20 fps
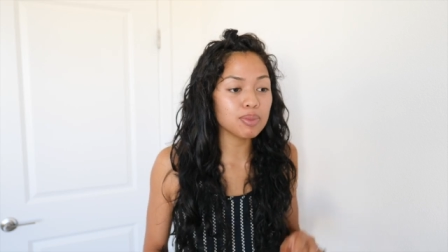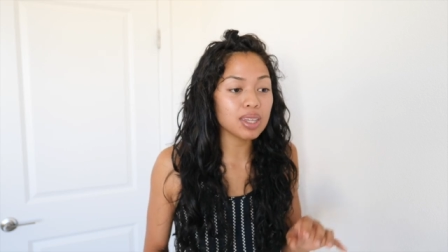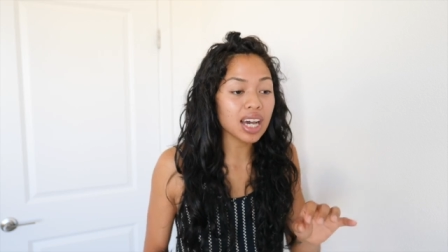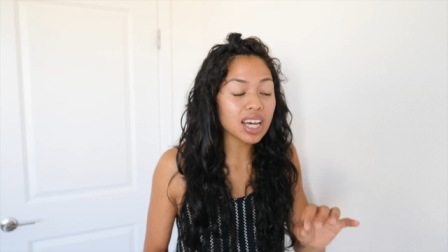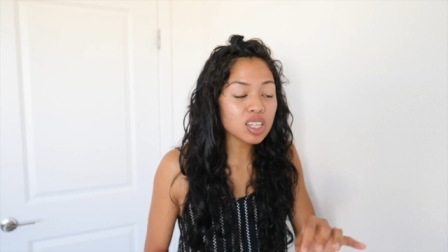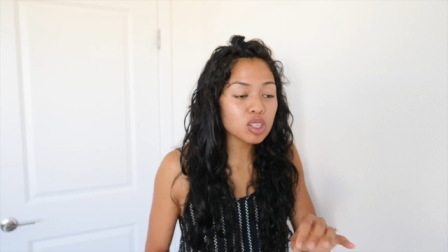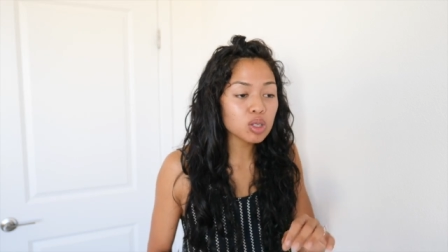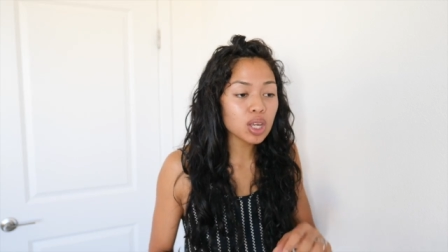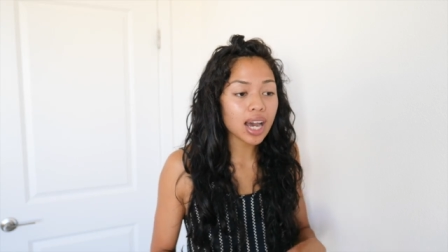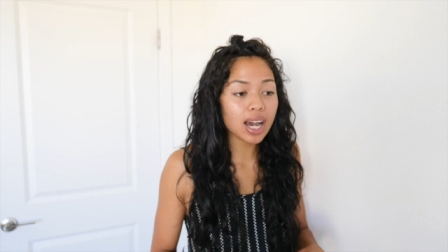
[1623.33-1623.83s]

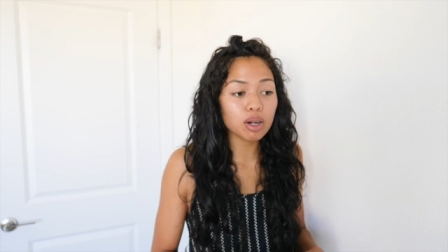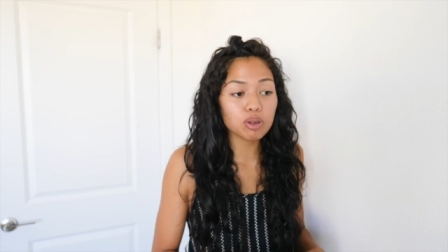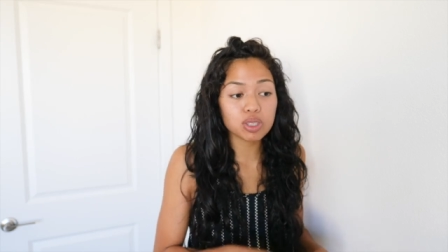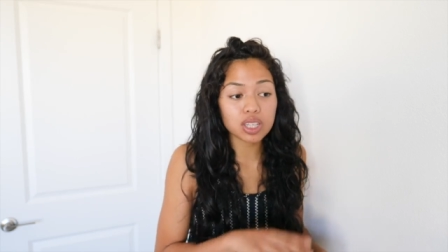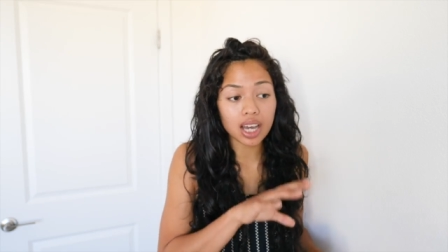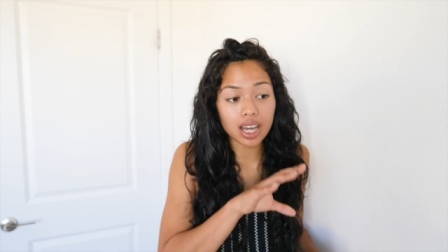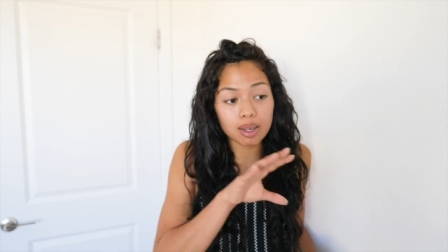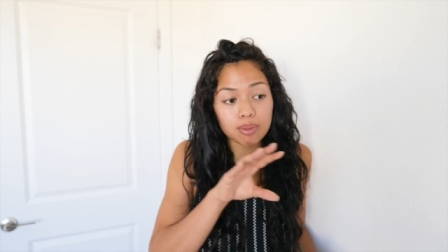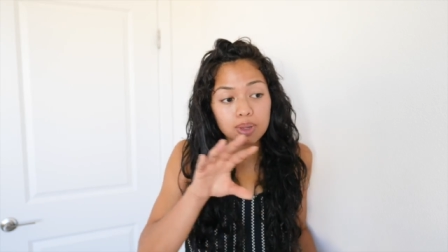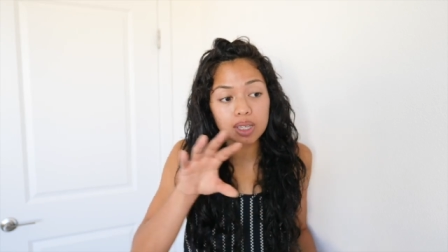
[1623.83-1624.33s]
That's how
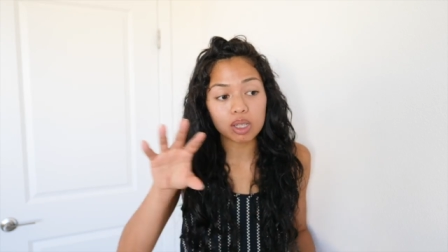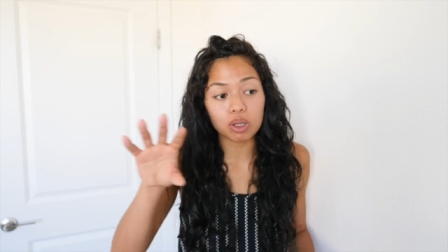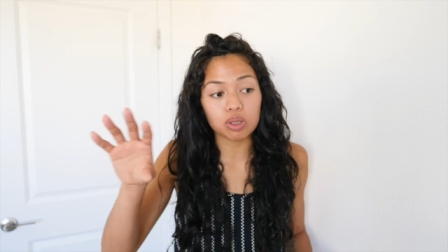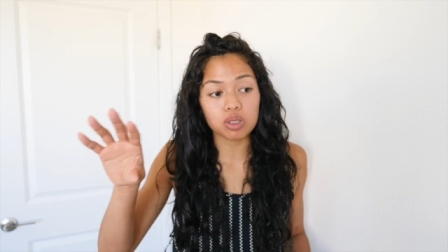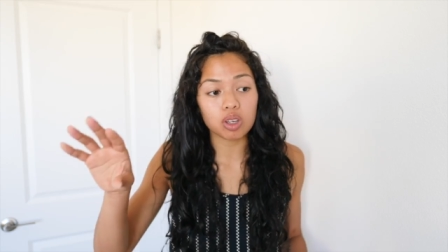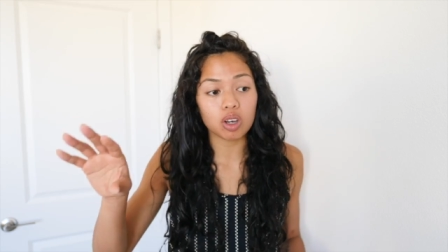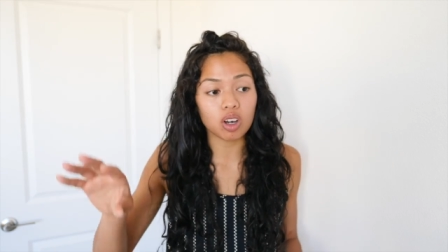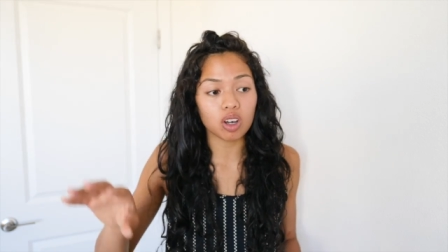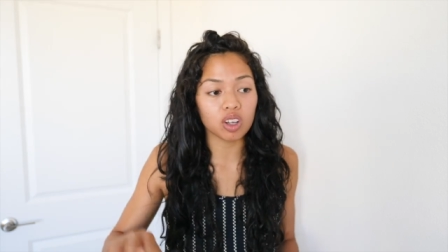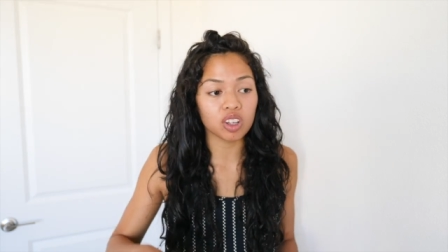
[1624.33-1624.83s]
time
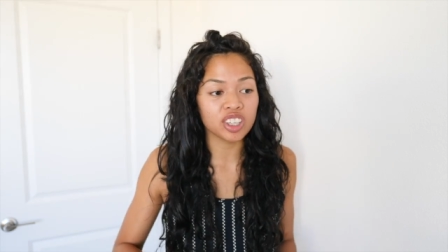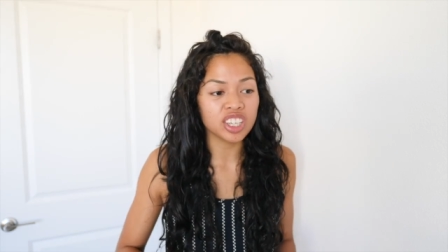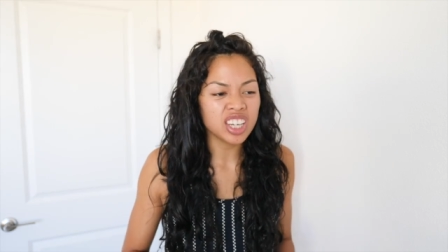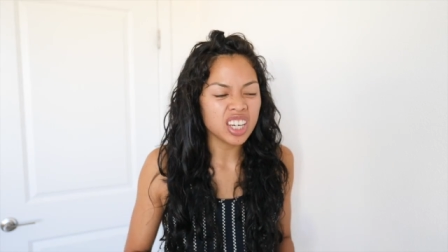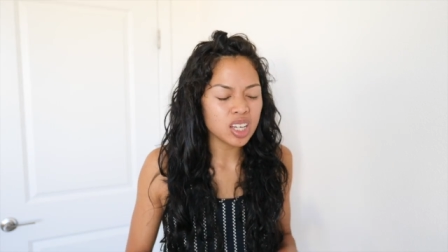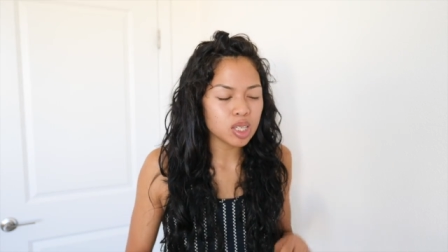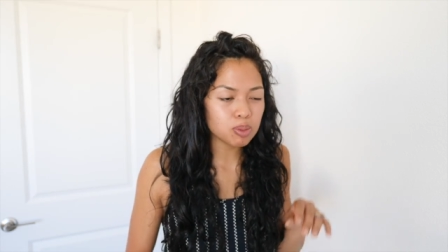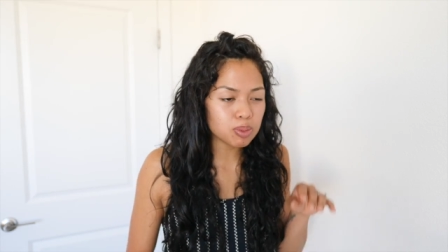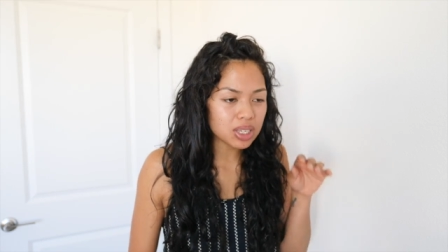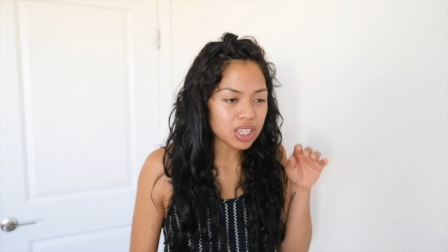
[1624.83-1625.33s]
heals all,
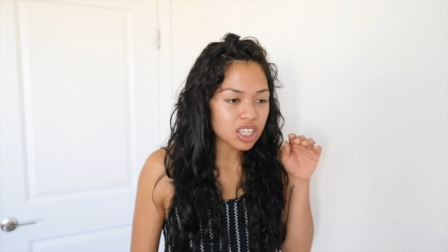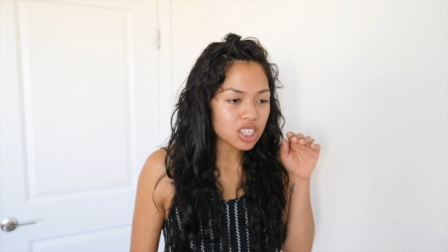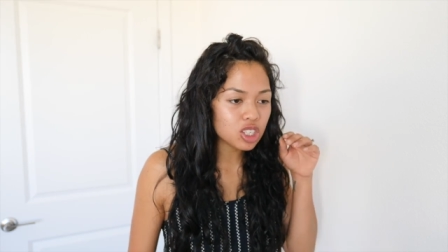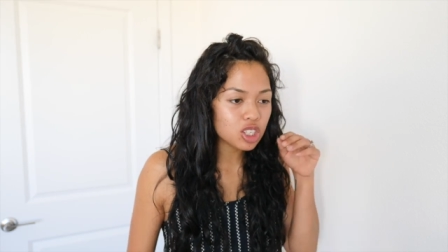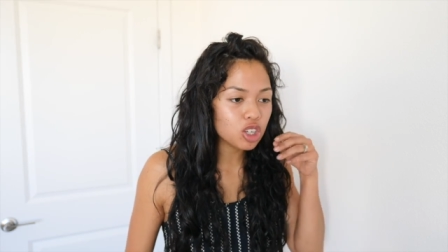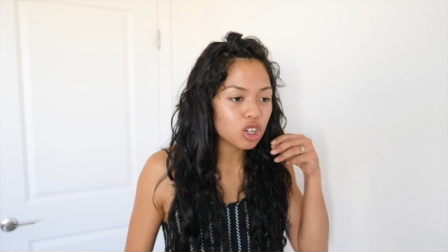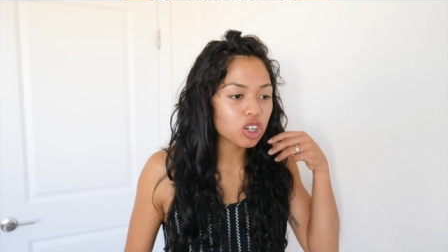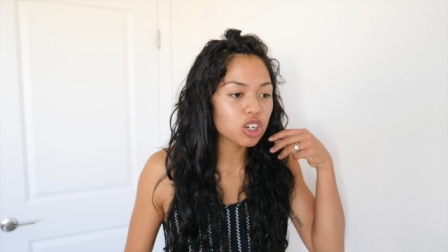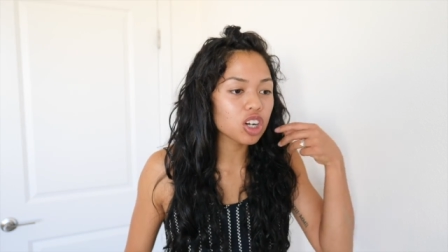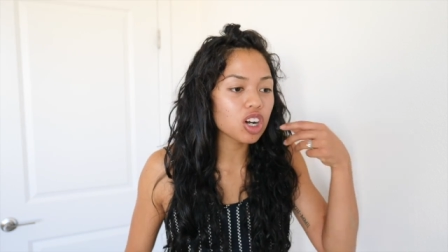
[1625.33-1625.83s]
is because
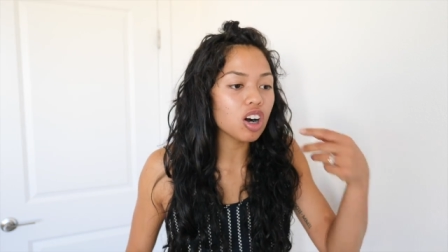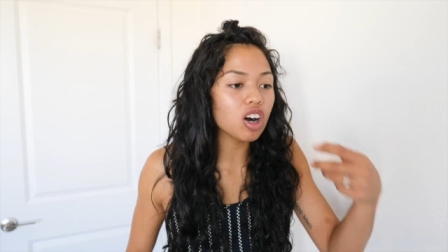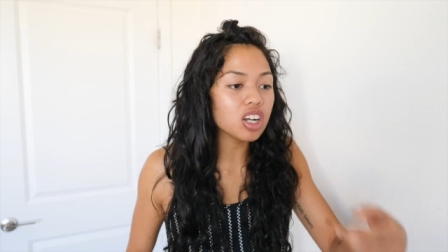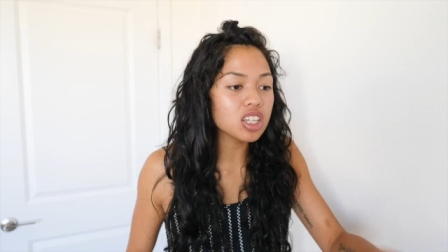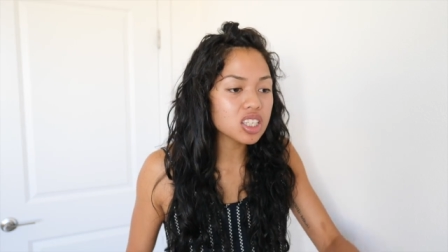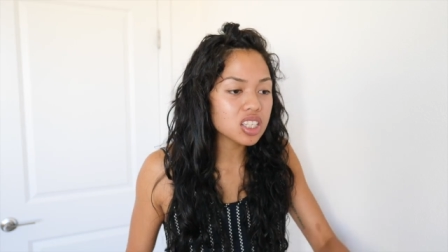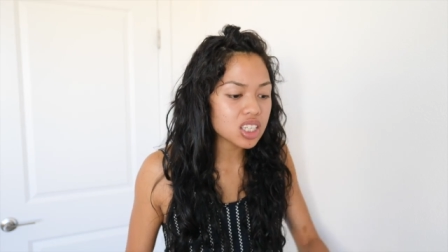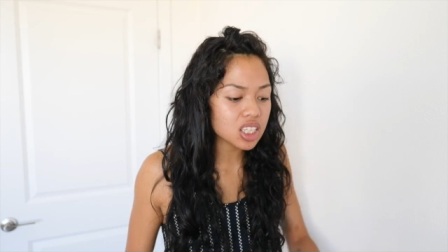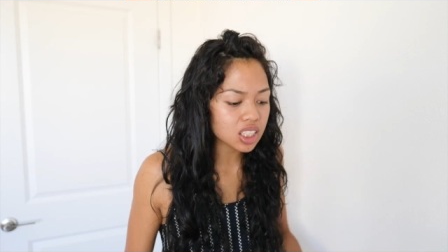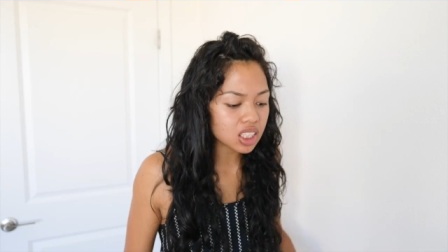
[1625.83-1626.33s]
you're
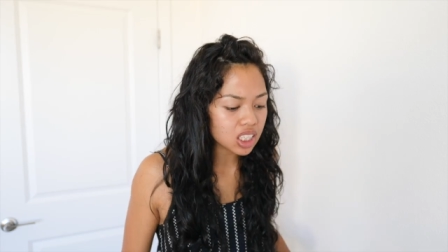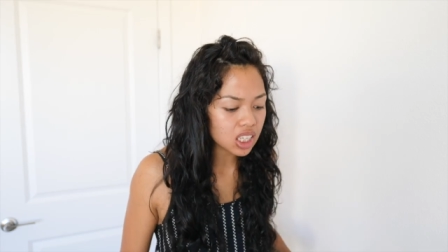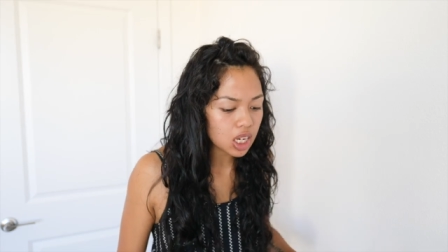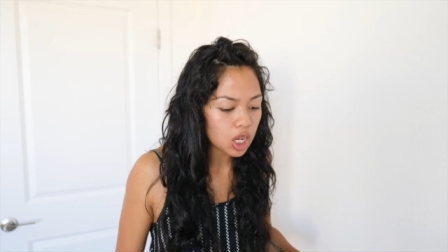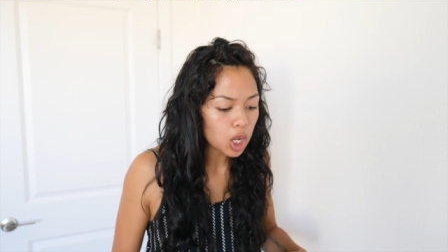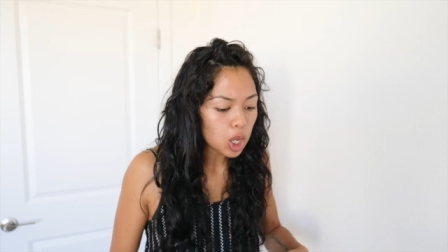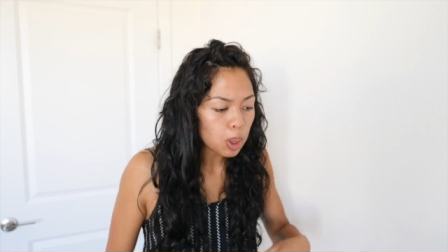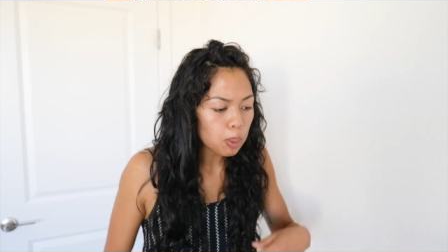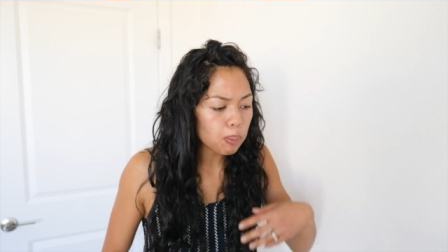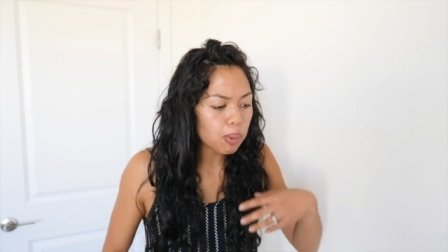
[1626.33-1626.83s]
constantly
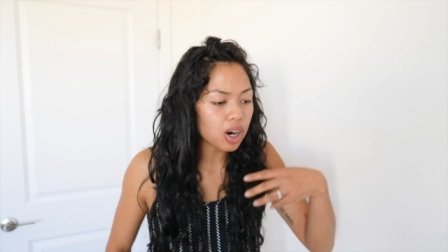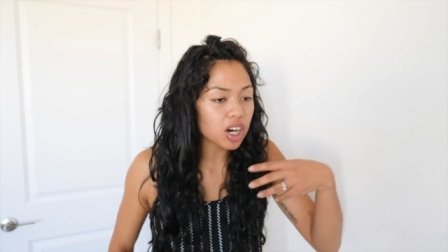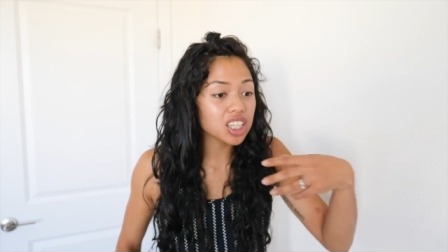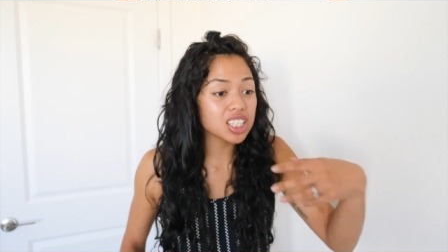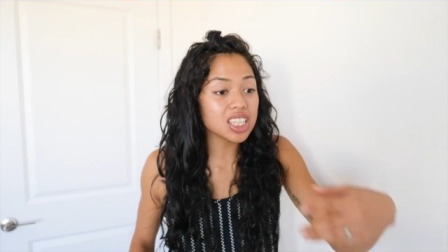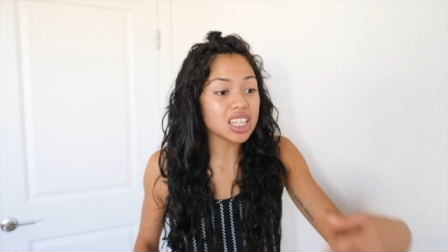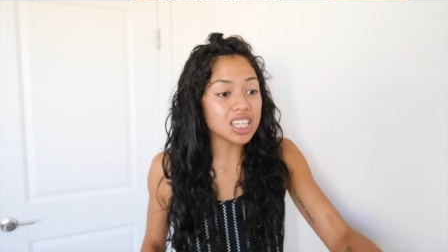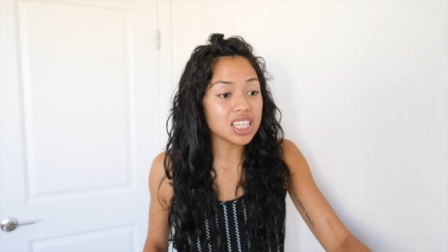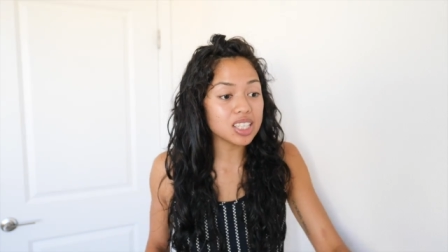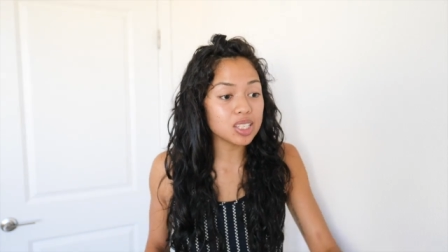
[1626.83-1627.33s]

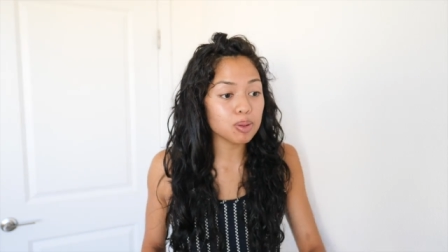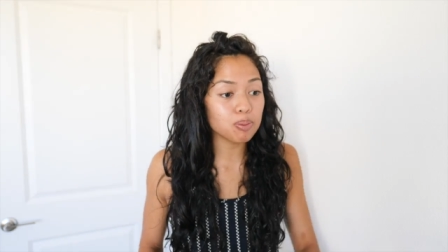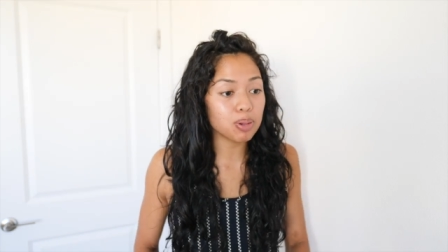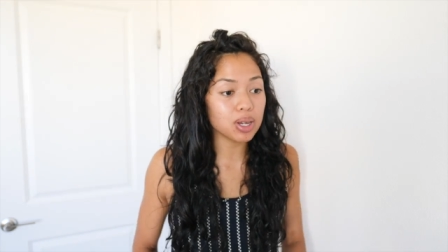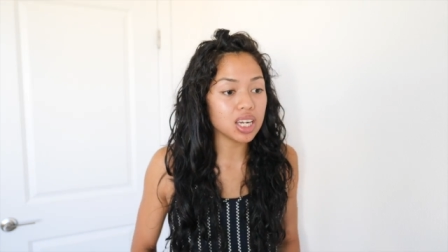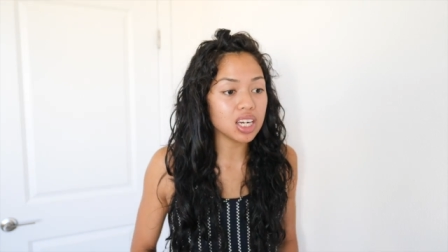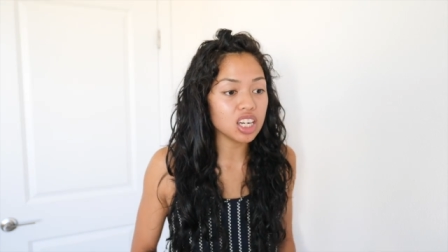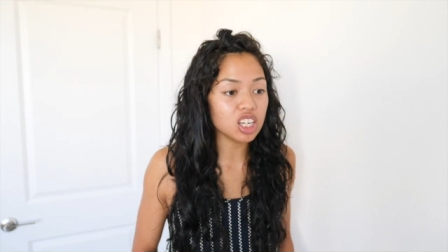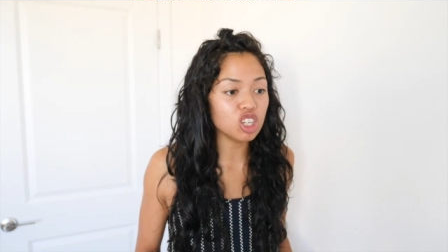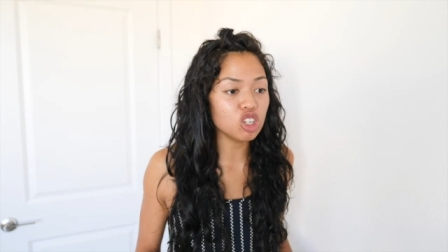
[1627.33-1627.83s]

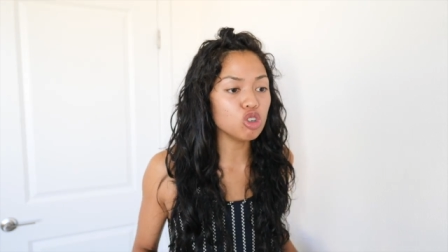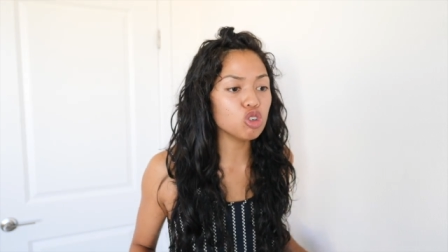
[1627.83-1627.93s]
participating.